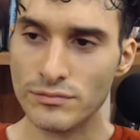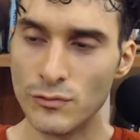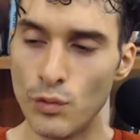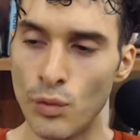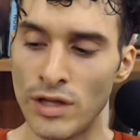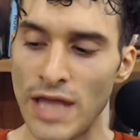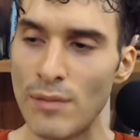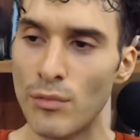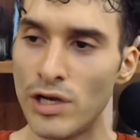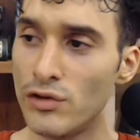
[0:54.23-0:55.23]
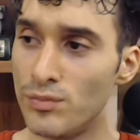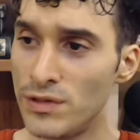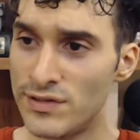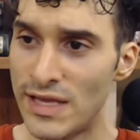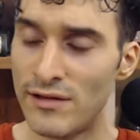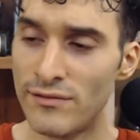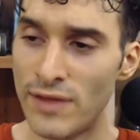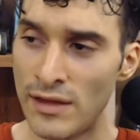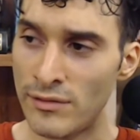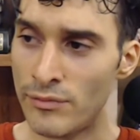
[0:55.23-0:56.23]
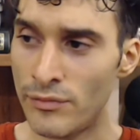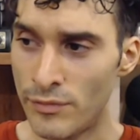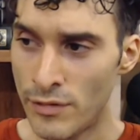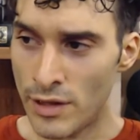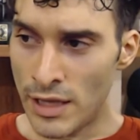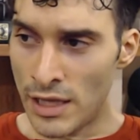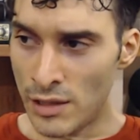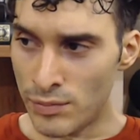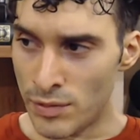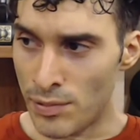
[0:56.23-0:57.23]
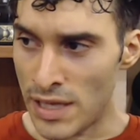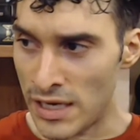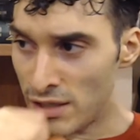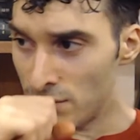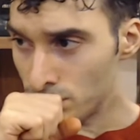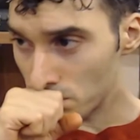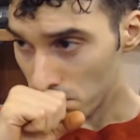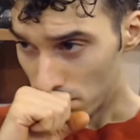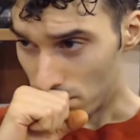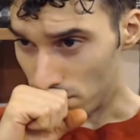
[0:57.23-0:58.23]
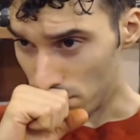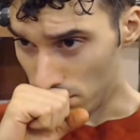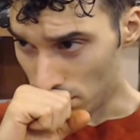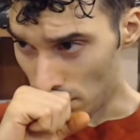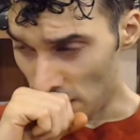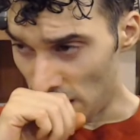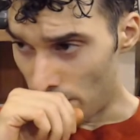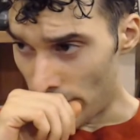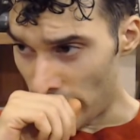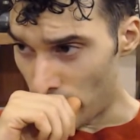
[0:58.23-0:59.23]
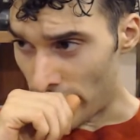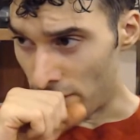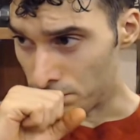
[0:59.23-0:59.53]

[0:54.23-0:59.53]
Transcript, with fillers: when that money could be saved and help the planet in a better way?